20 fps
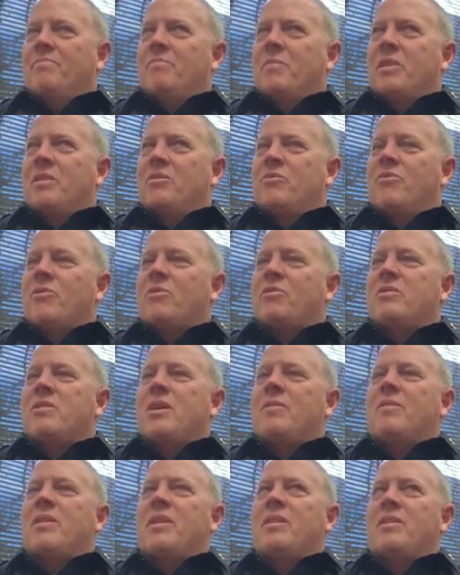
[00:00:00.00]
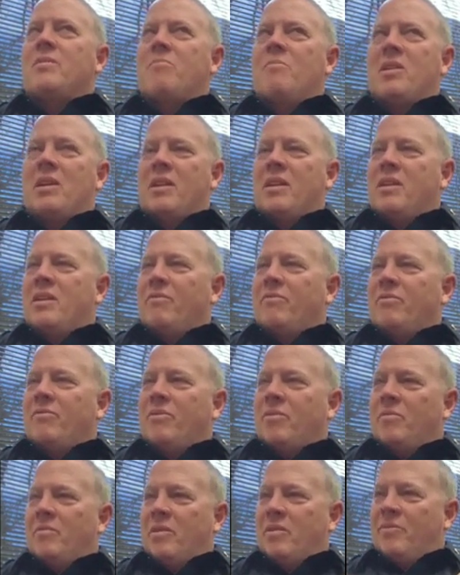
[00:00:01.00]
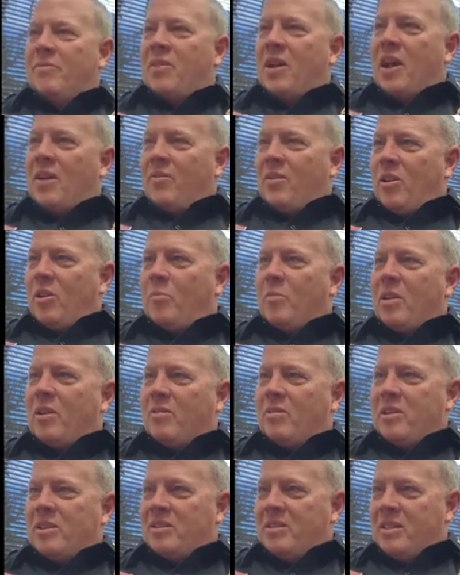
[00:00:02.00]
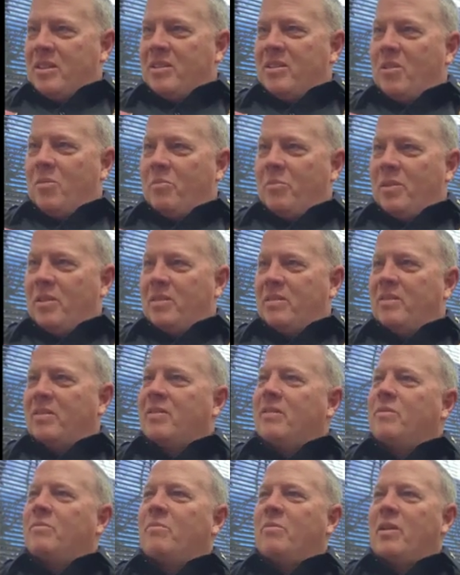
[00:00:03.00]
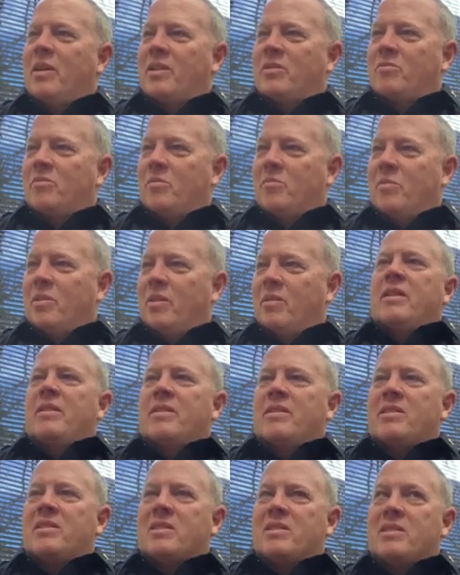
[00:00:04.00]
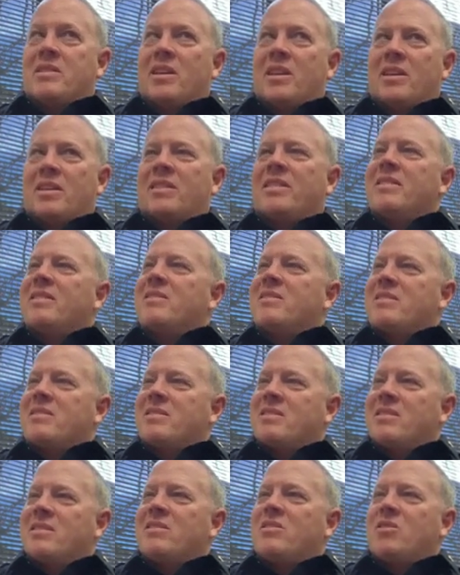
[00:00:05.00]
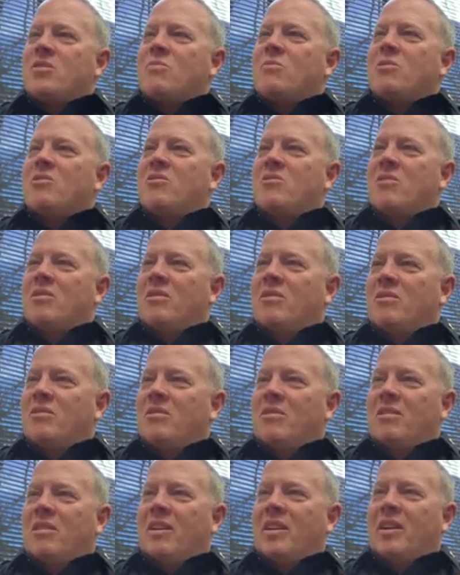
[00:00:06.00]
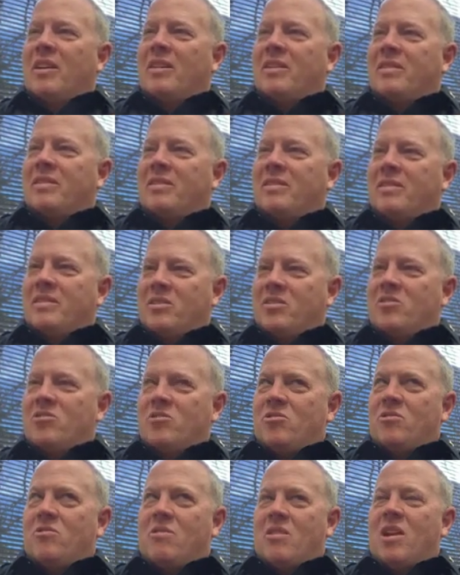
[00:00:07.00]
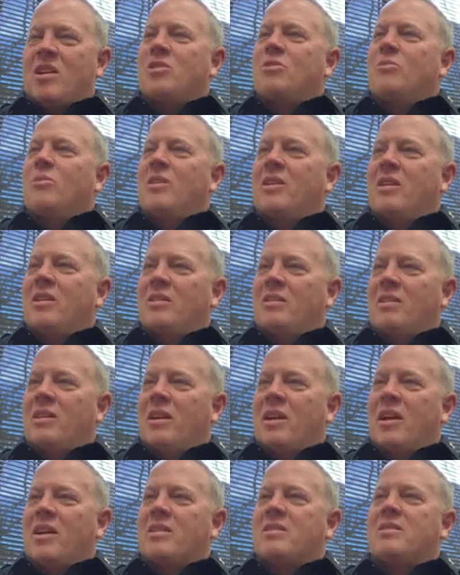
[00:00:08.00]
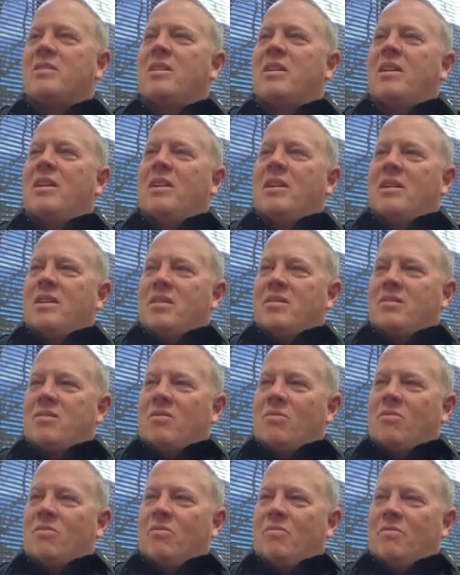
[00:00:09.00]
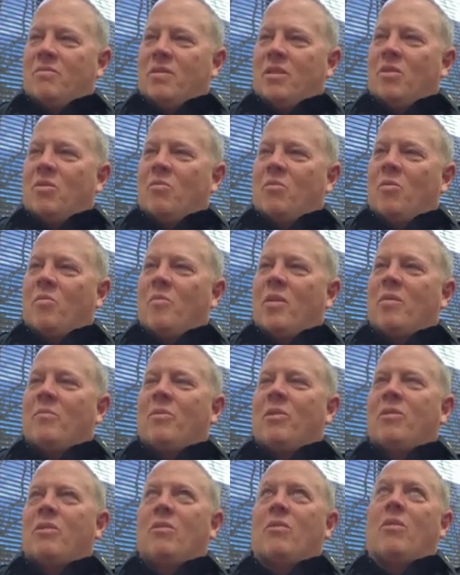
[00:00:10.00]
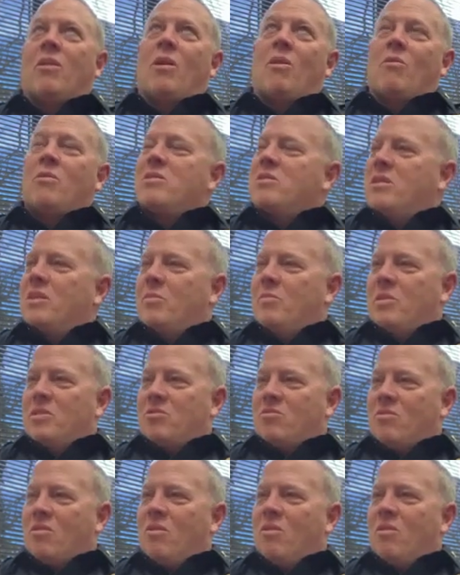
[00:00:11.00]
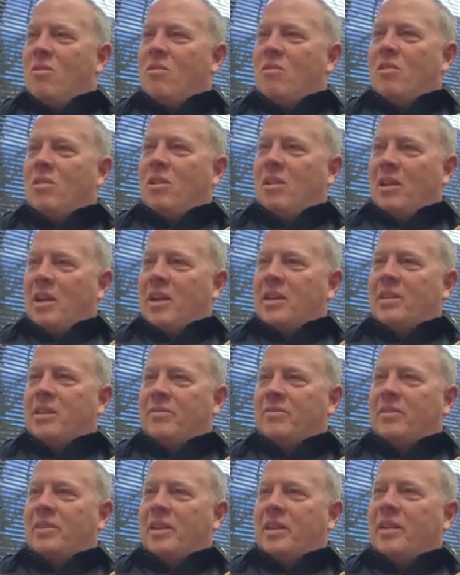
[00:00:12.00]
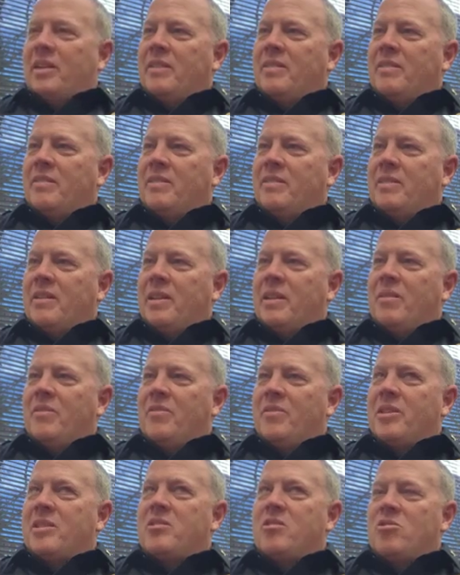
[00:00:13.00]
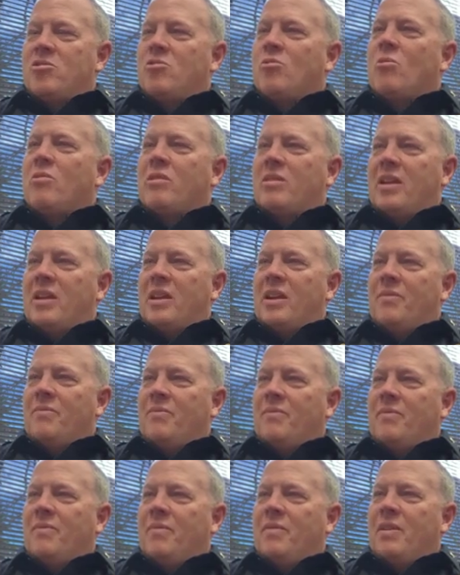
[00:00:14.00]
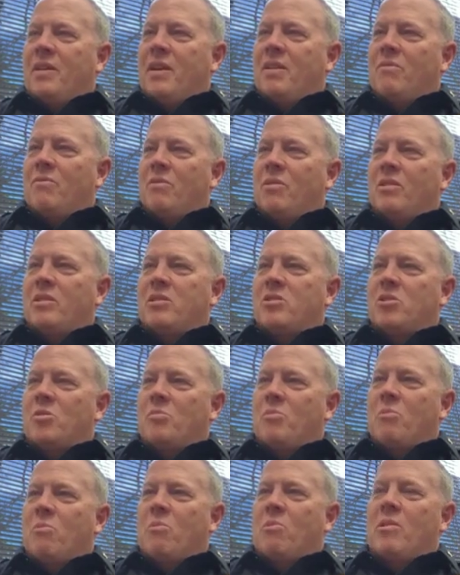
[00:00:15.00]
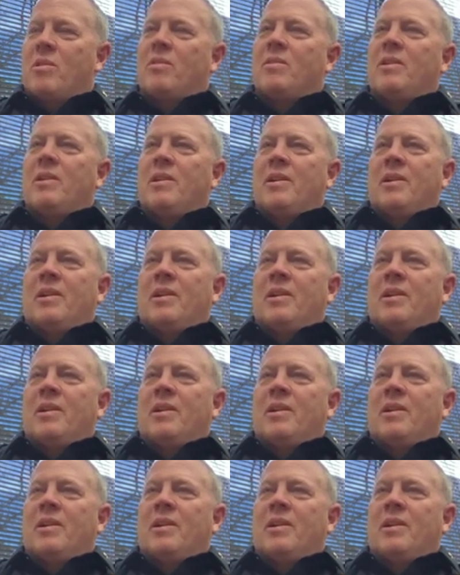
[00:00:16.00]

But it's the first time they get to meet from the five elementaries that dump into Blacksburg Middle. This is it. This is this is what you're going to look like. This is your graduating class. Mm-hmm. So you know, remember, you're always going to be stronger collectively. Mm-hmm. You know, this is your team, yeah. and really support it.